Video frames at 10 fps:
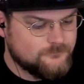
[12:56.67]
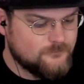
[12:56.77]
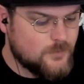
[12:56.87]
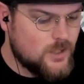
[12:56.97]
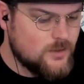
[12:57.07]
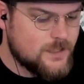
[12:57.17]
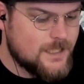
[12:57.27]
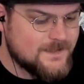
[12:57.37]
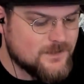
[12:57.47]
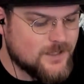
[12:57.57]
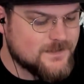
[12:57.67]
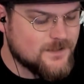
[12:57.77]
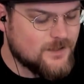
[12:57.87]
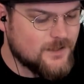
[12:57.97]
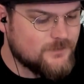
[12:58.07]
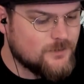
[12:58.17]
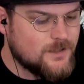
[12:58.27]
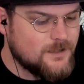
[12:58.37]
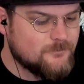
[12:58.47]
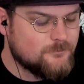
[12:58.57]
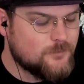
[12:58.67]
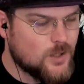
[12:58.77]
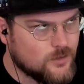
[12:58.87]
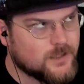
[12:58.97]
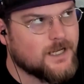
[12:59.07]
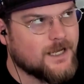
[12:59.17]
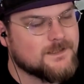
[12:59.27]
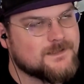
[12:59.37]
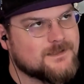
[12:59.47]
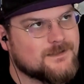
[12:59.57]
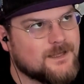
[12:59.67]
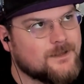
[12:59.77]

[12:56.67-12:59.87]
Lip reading: Pokedex. Okay, so if they're running Pokedex, then